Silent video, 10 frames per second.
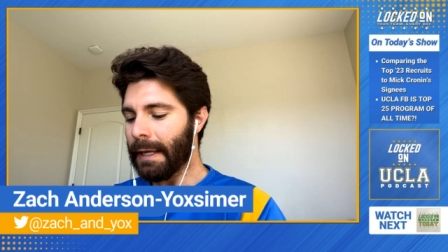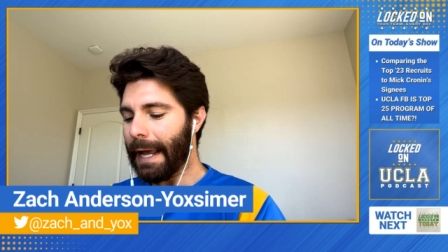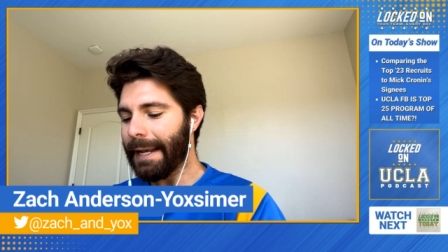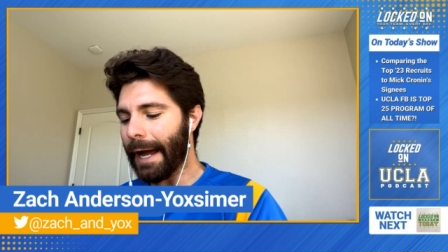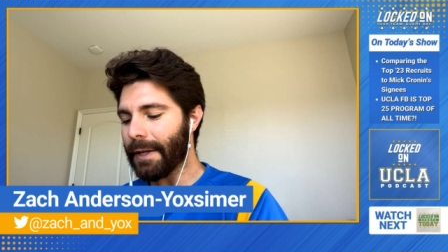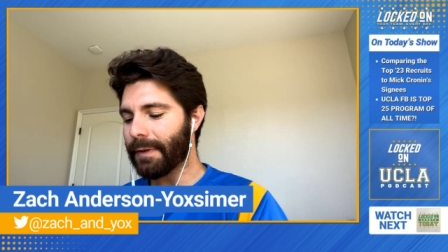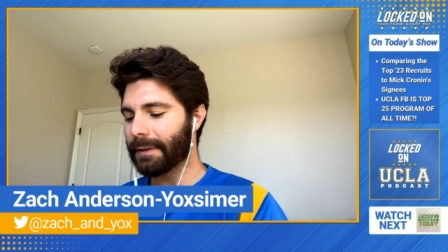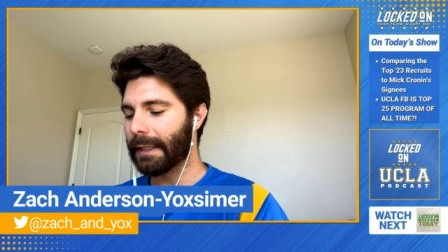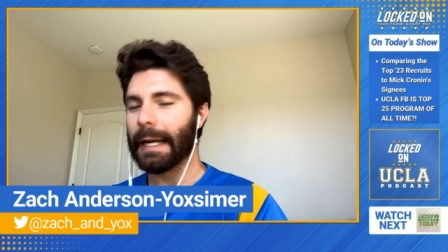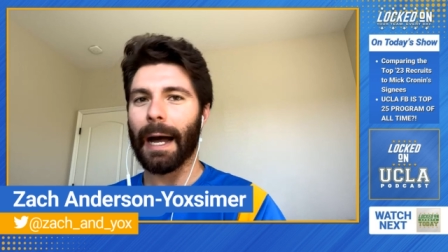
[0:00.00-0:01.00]
And now you've got
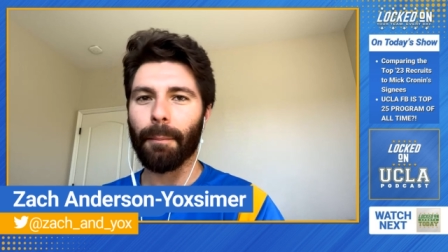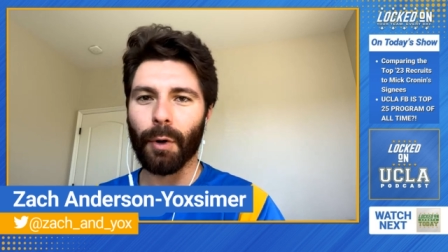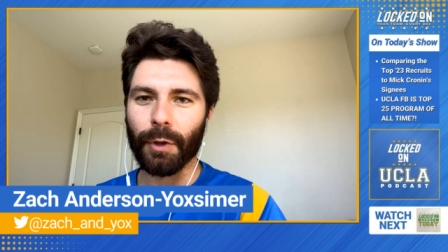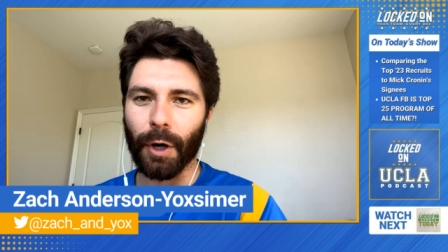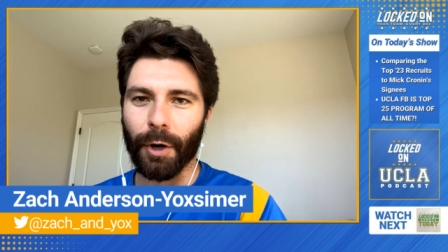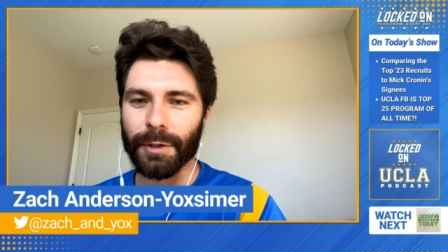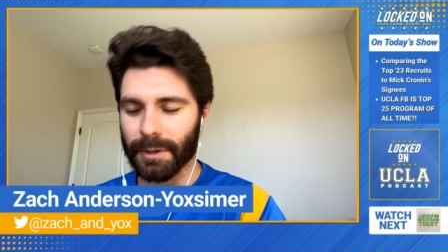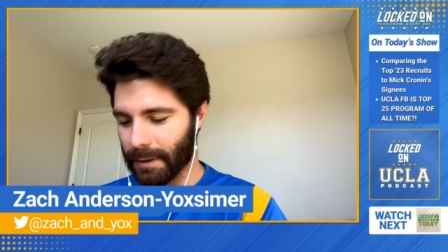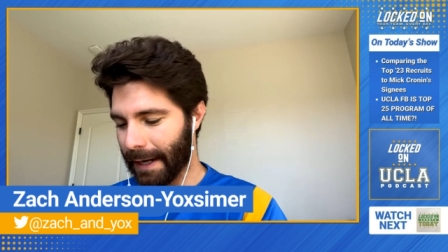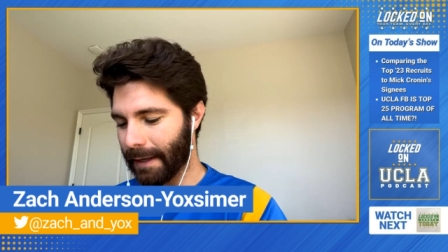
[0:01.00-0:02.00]
the combo
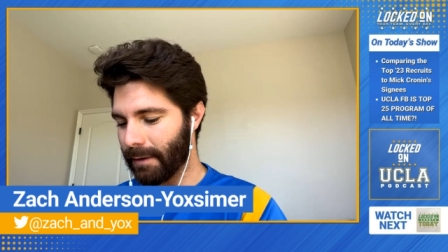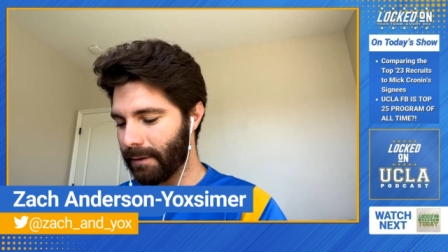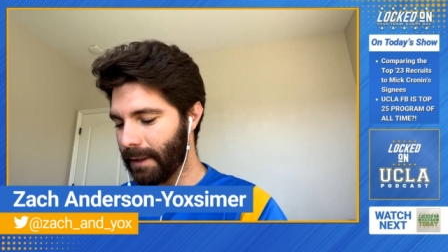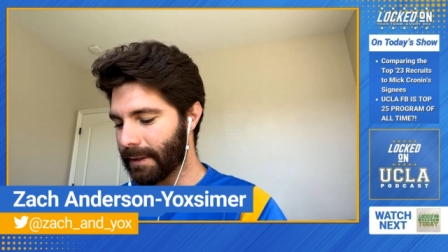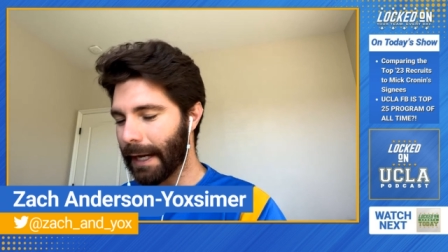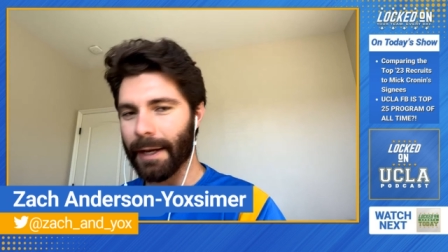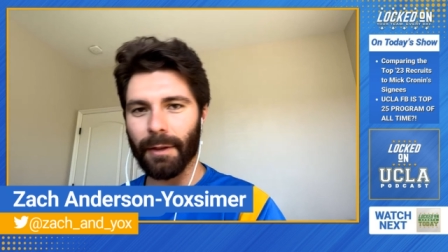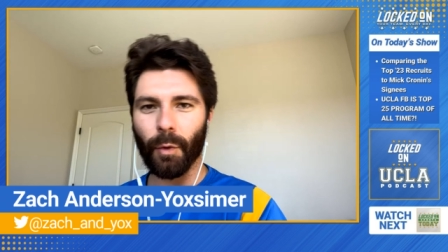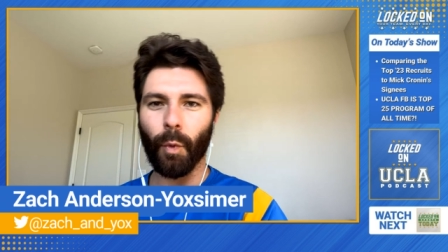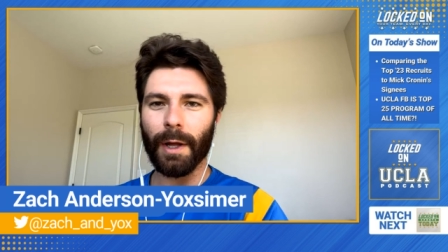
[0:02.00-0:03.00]
guards and these kind of
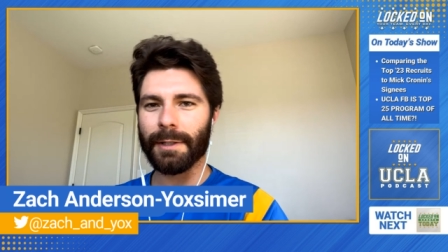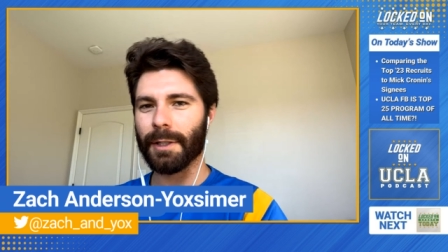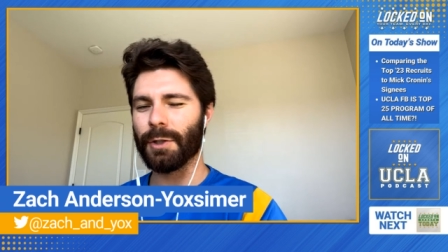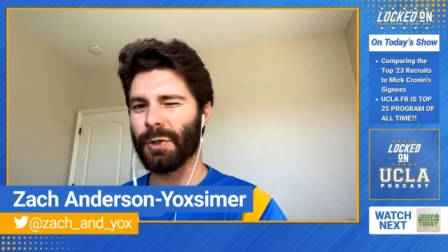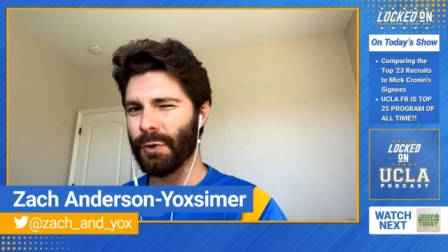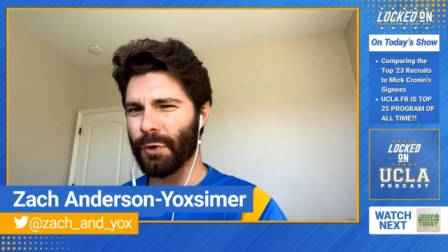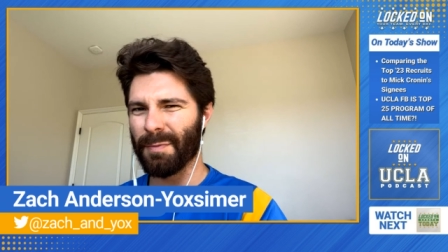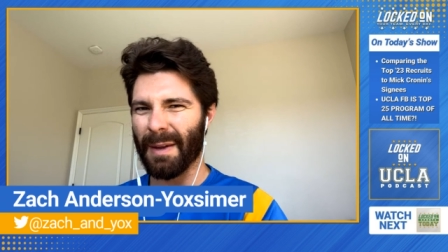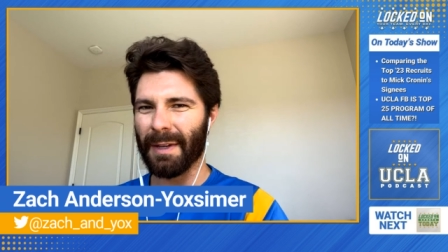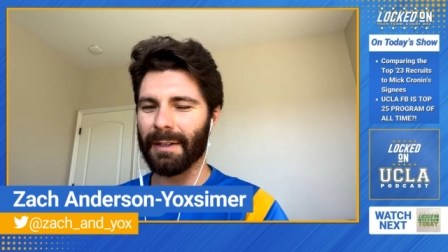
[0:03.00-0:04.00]
the ones and twos,
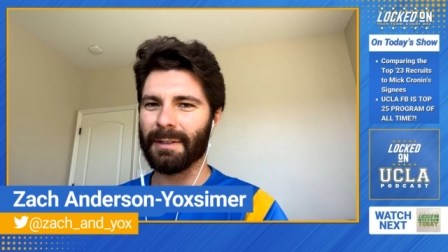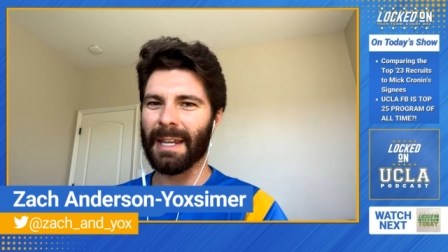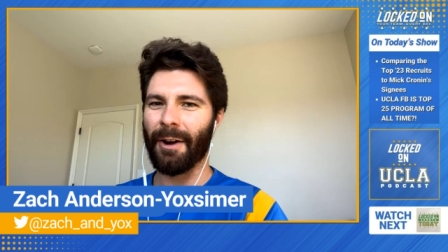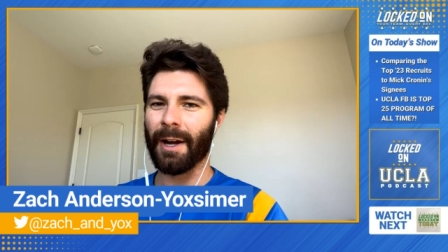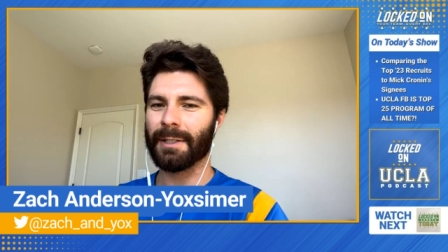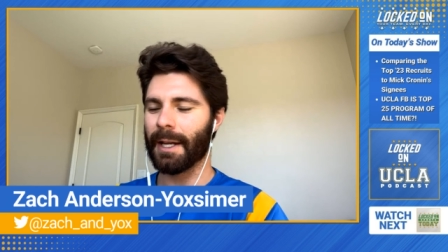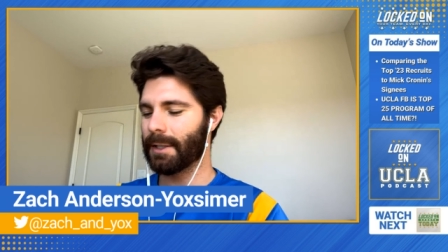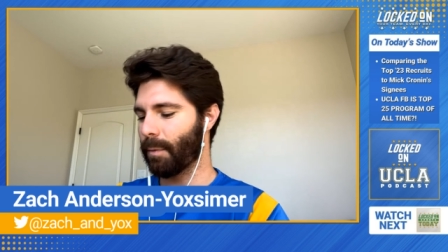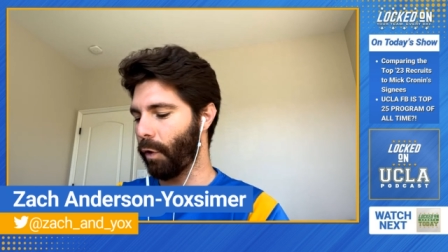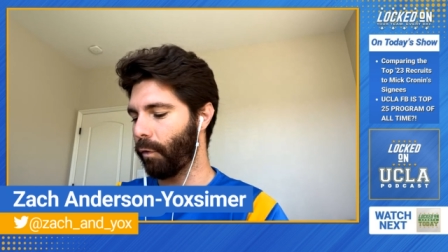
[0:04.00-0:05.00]
maybe dare I say
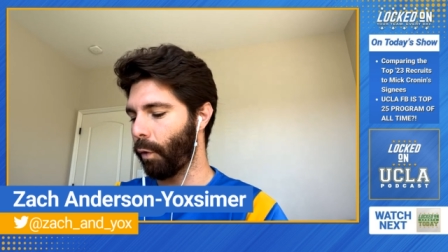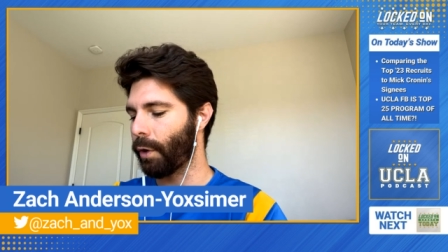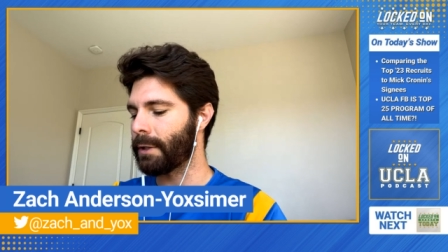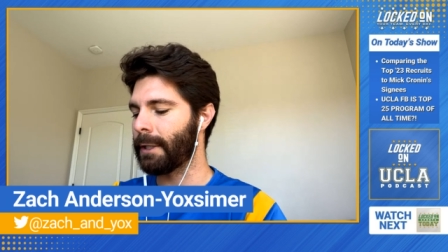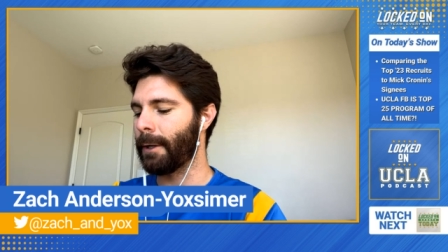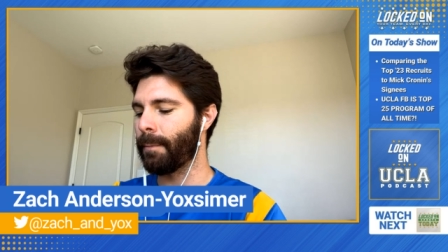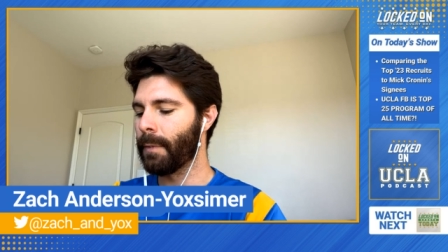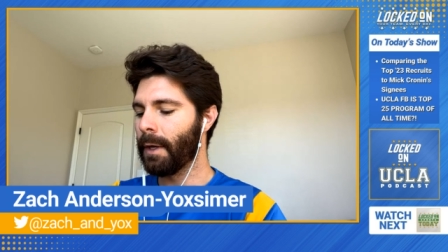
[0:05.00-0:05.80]
small forwards here.